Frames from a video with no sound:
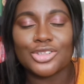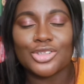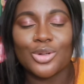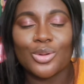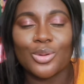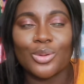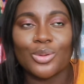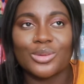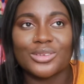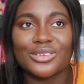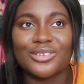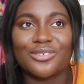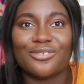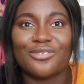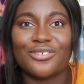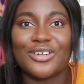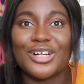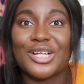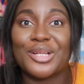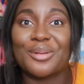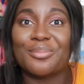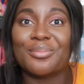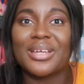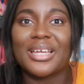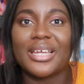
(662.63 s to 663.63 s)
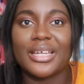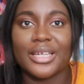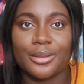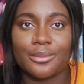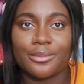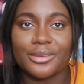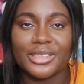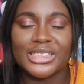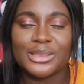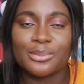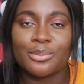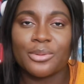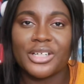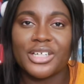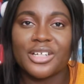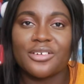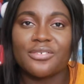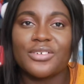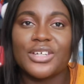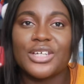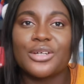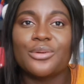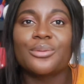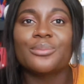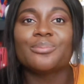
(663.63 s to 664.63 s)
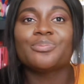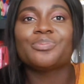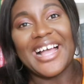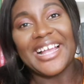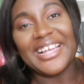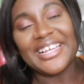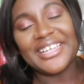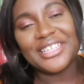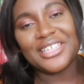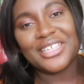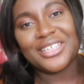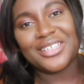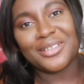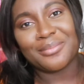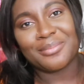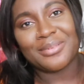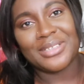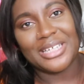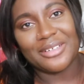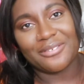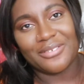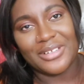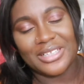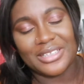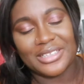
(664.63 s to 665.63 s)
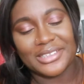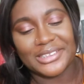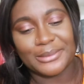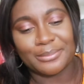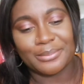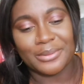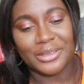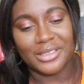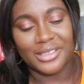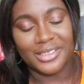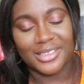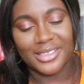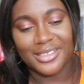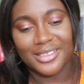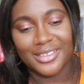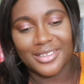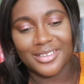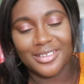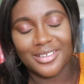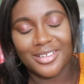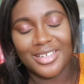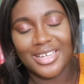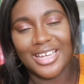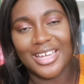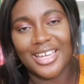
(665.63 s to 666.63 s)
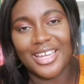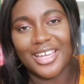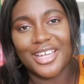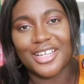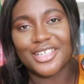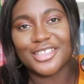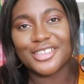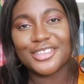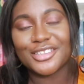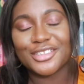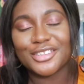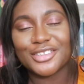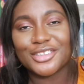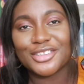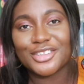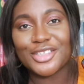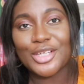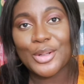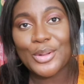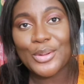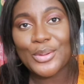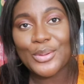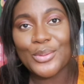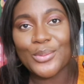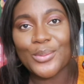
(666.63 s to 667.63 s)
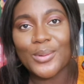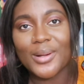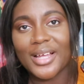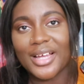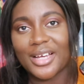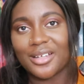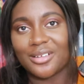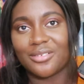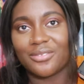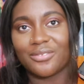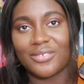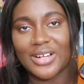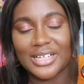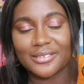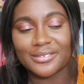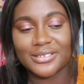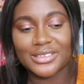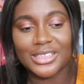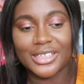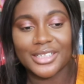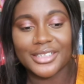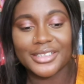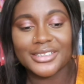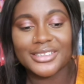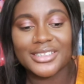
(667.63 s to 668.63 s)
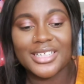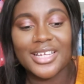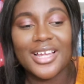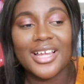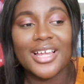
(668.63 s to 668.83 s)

told from Edward's point of view. I ended up giving this book a 2 out of 5 stars.